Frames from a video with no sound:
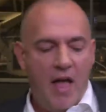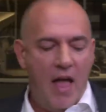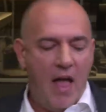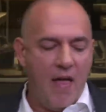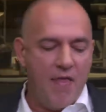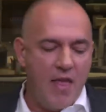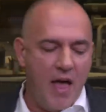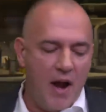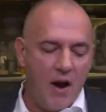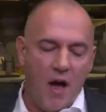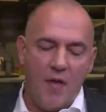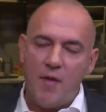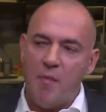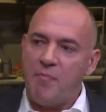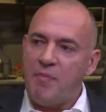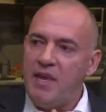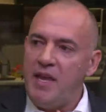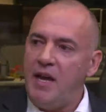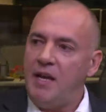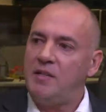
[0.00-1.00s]
And then on the
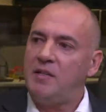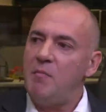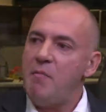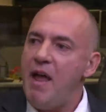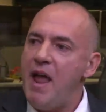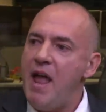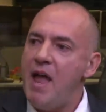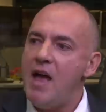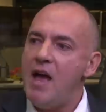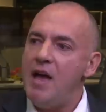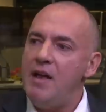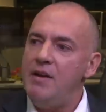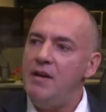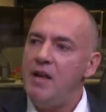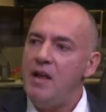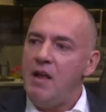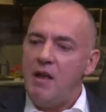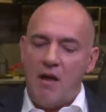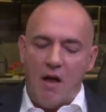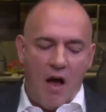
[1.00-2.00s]
peak demand,
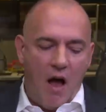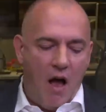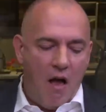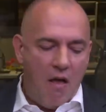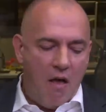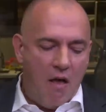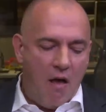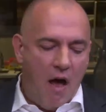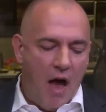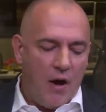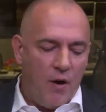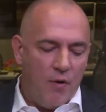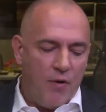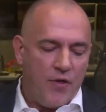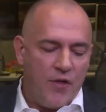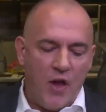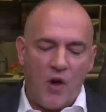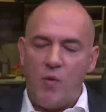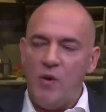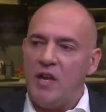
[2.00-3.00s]
I don't
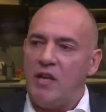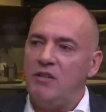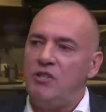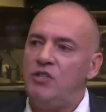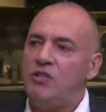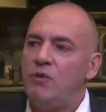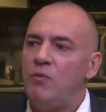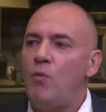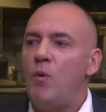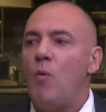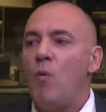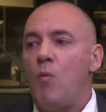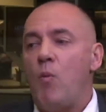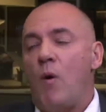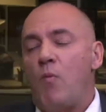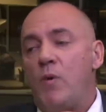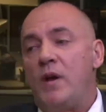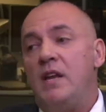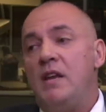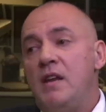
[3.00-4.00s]
think we can,
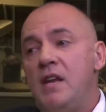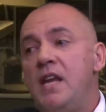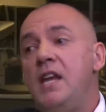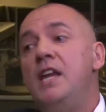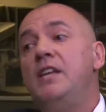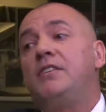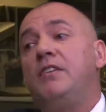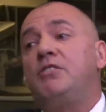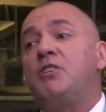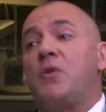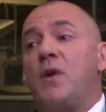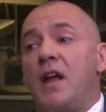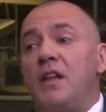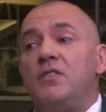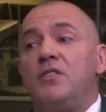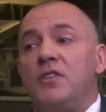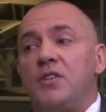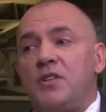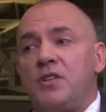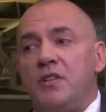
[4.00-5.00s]
we need to
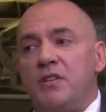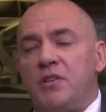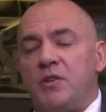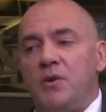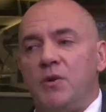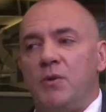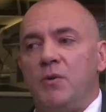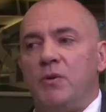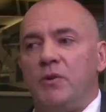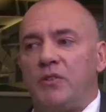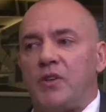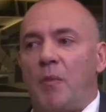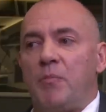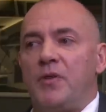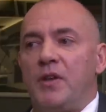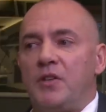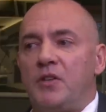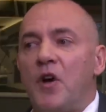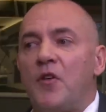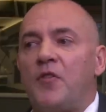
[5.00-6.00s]
transition to
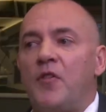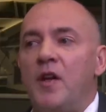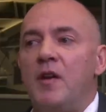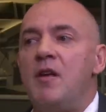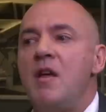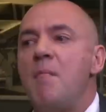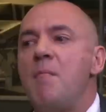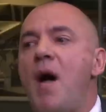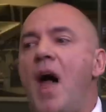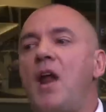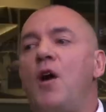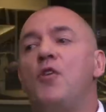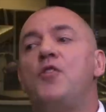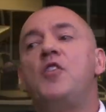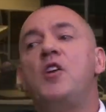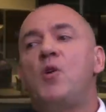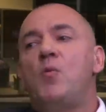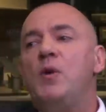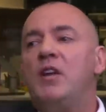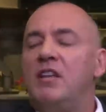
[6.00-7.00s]
something different, but I don't
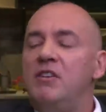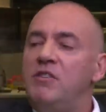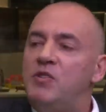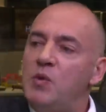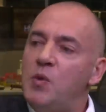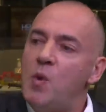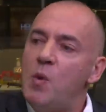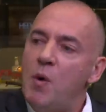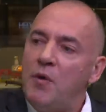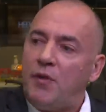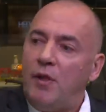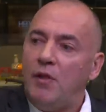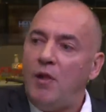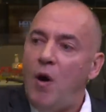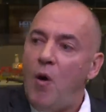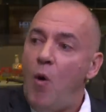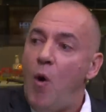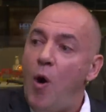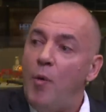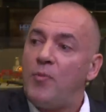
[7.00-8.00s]
think we can do it with a
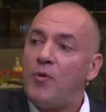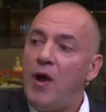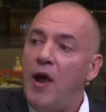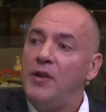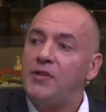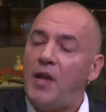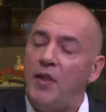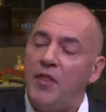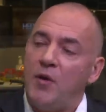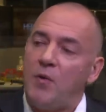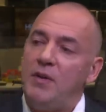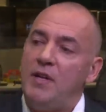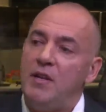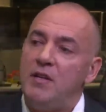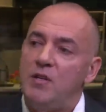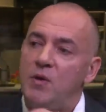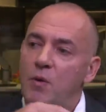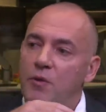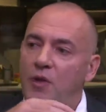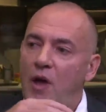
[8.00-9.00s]
low oil price. I think we need to
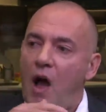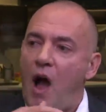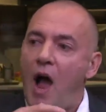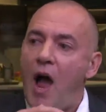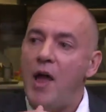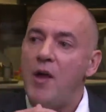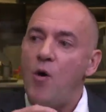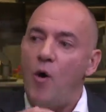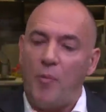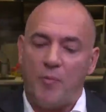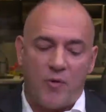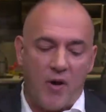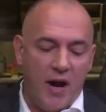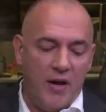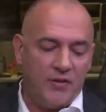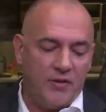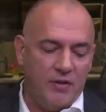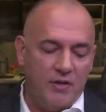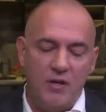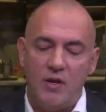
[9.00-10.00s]
do it with a high oil
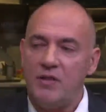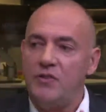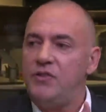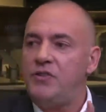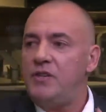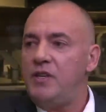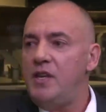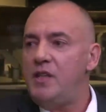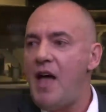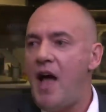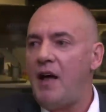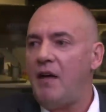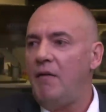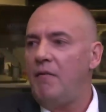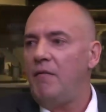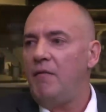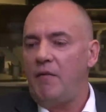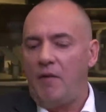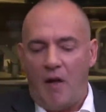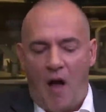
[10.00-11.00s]
price. And you can see that
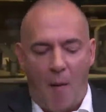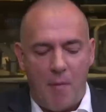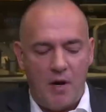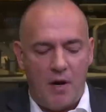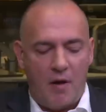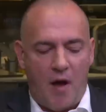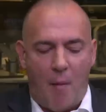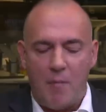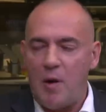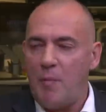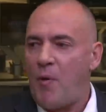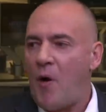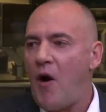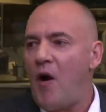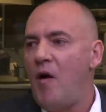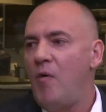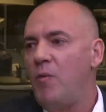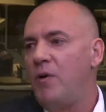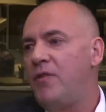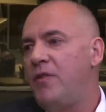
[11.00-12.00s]
coming, coming
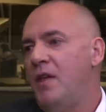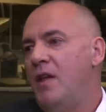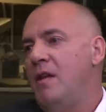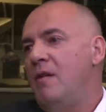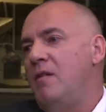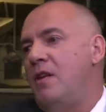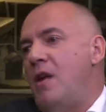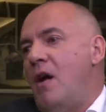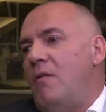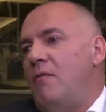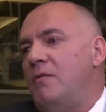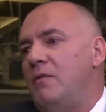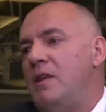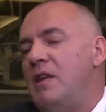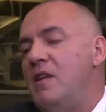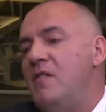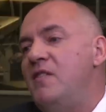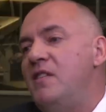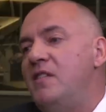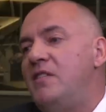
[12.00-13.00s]
apart with, you know,
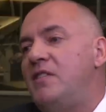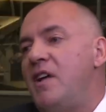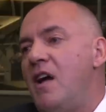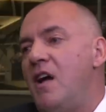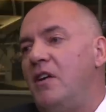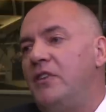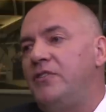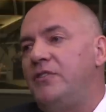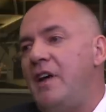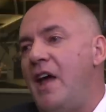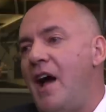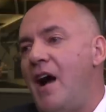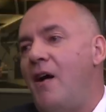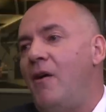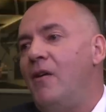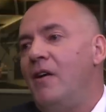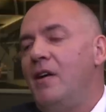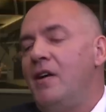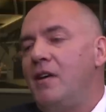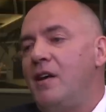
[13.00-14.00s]
E V sales
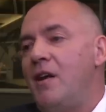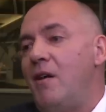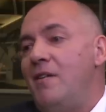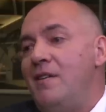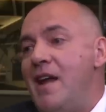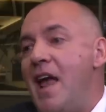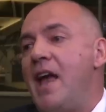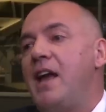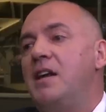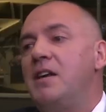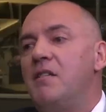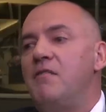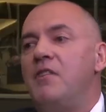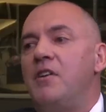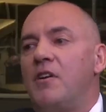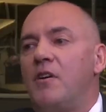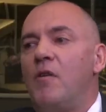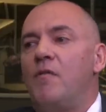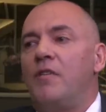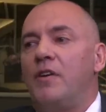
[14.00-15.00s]
now, you know, negative
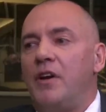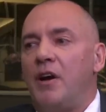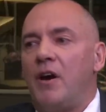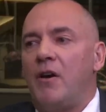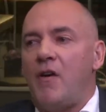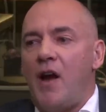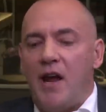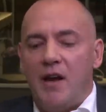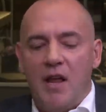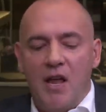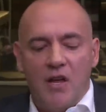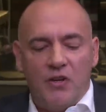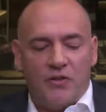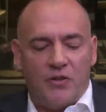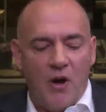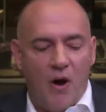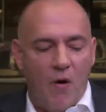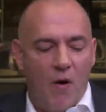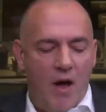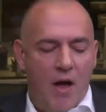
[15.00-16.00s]
year mm-hmm. over year, right?
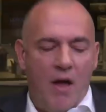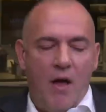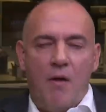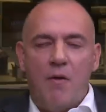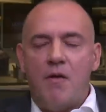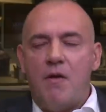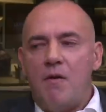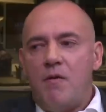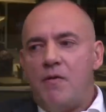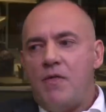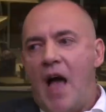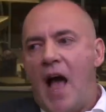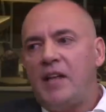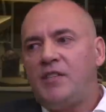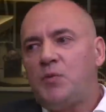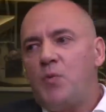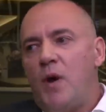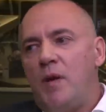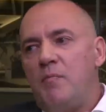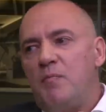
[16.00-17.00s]
So
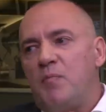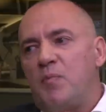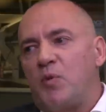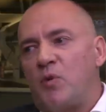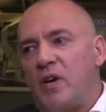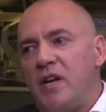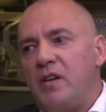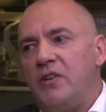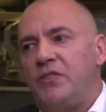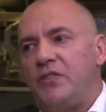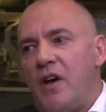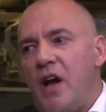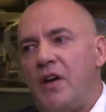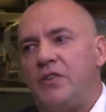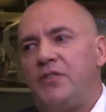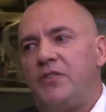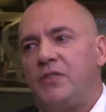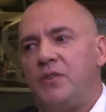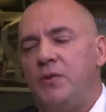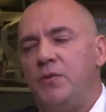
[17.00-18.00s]
that's what brings
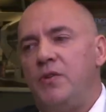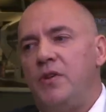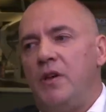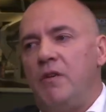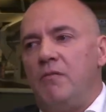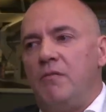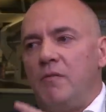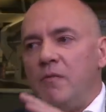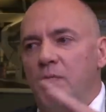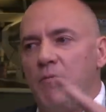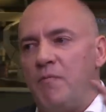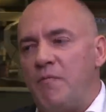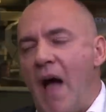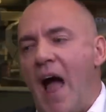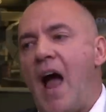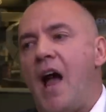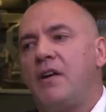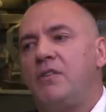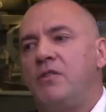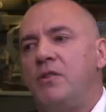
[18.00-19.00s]
us to the,
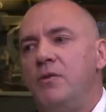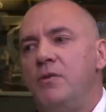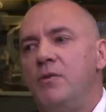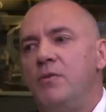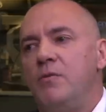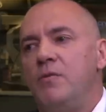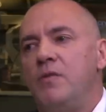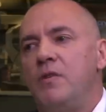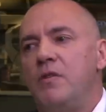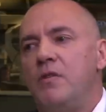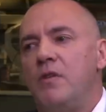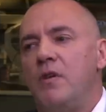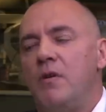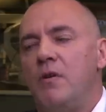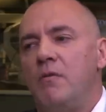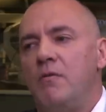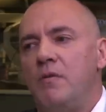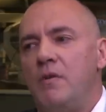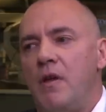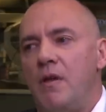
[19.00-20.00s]
back to the, the,
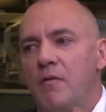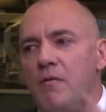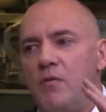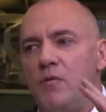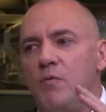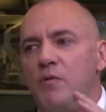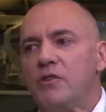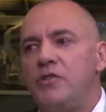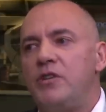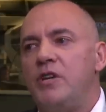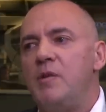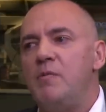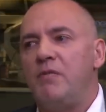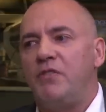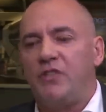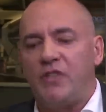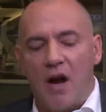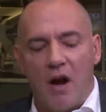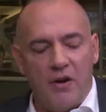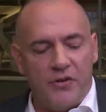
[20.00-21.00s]
you know, the regime of
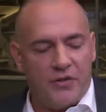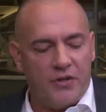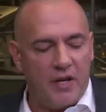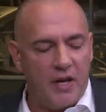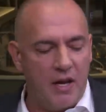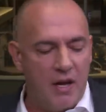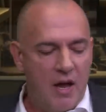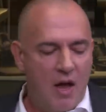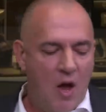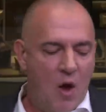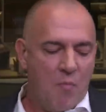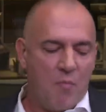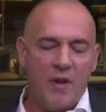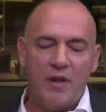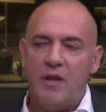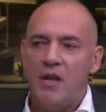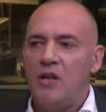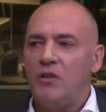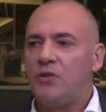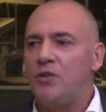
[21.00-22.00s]
scarcity.
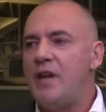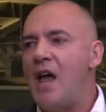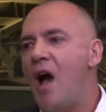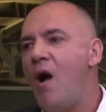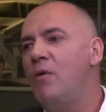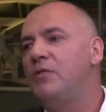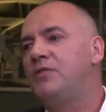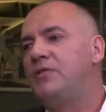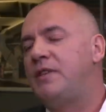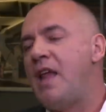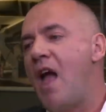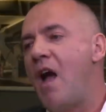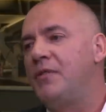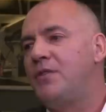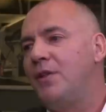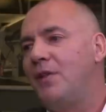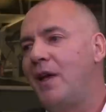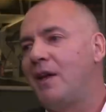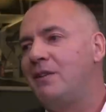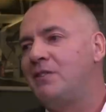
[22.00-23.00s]
But so now it's down
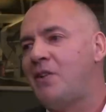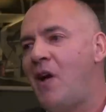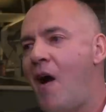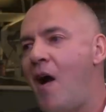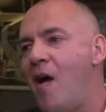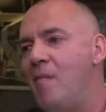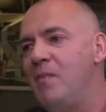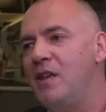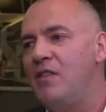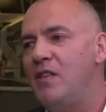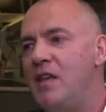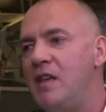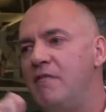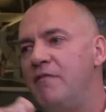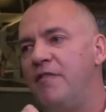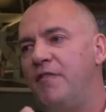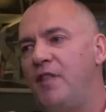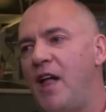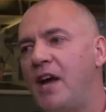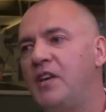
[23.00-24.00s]
to like timing the
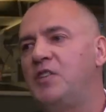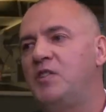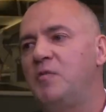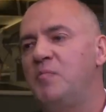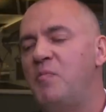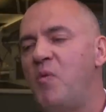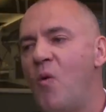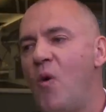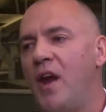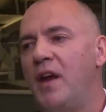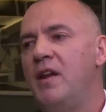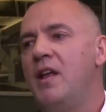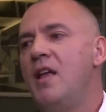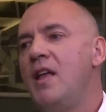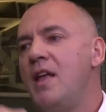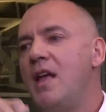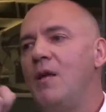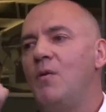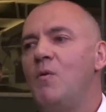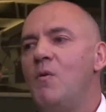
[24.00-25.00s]
inflection point
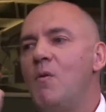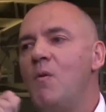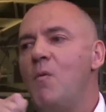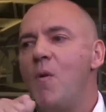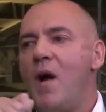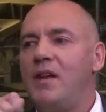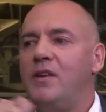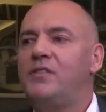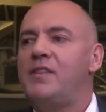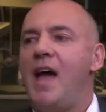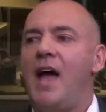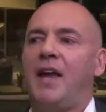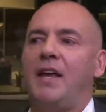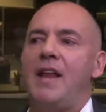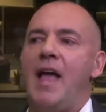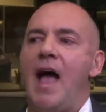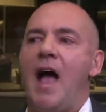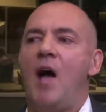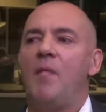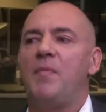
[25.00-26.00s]
and when is that going
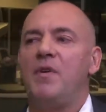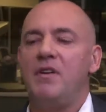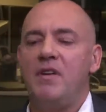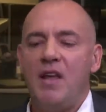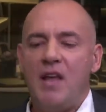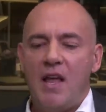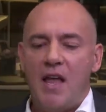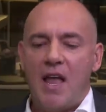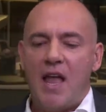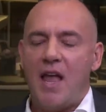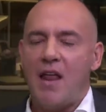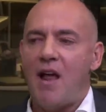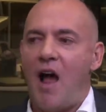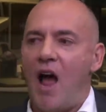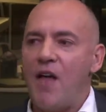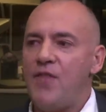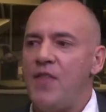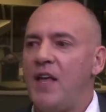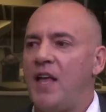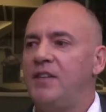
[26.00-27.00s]
to happen? And
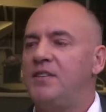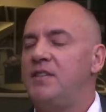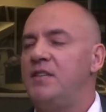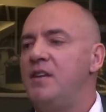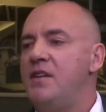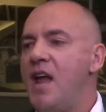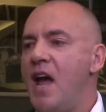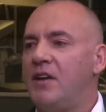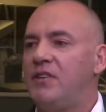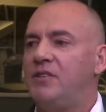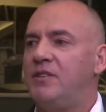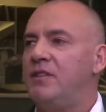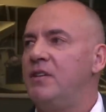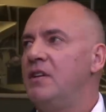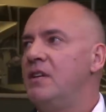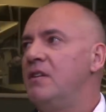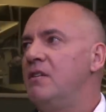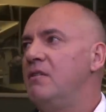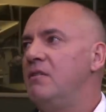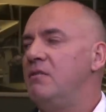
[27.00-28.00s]
I think it's in the next
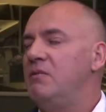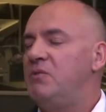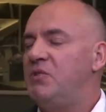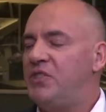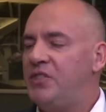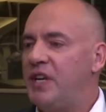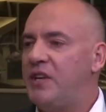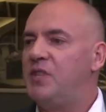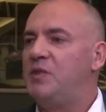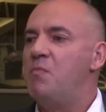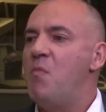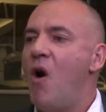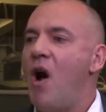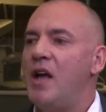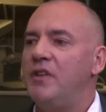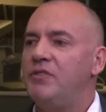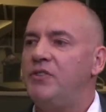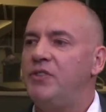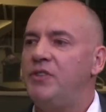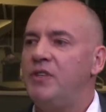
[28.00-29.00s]
six
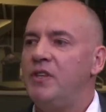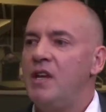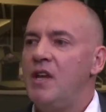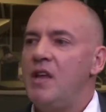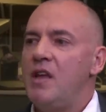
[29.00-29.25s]
months.